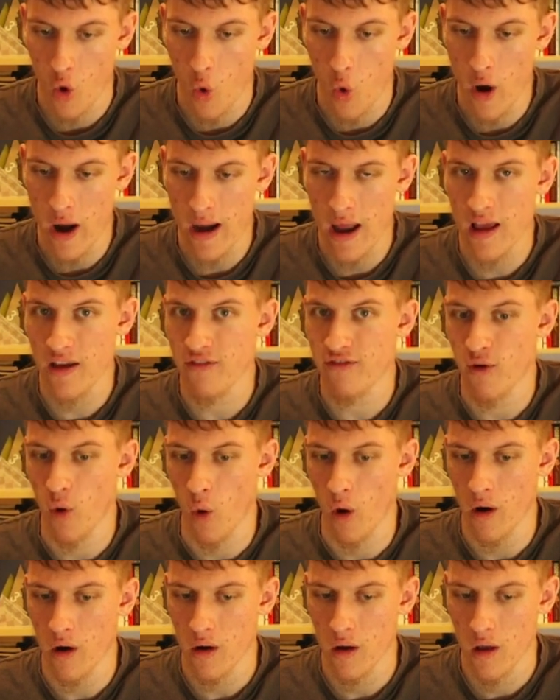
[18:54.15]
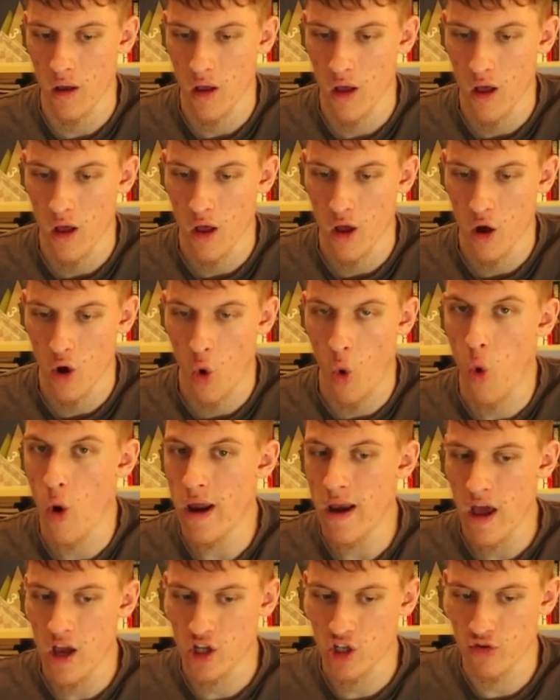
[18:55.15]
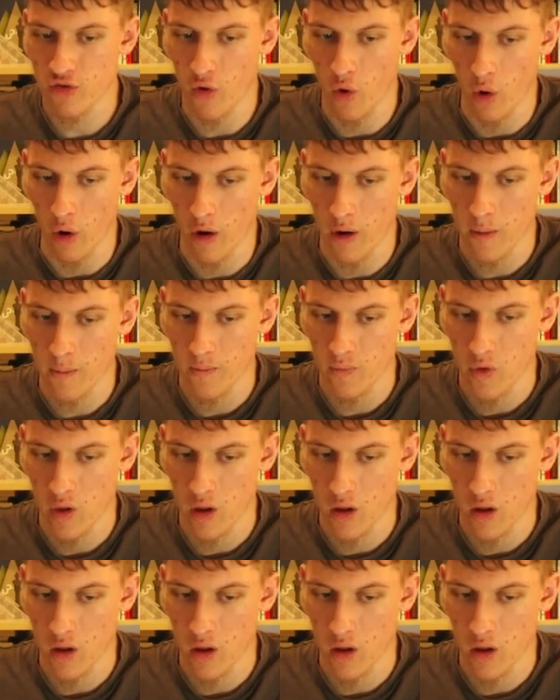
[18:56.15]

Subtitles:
Queen a4, queen h4,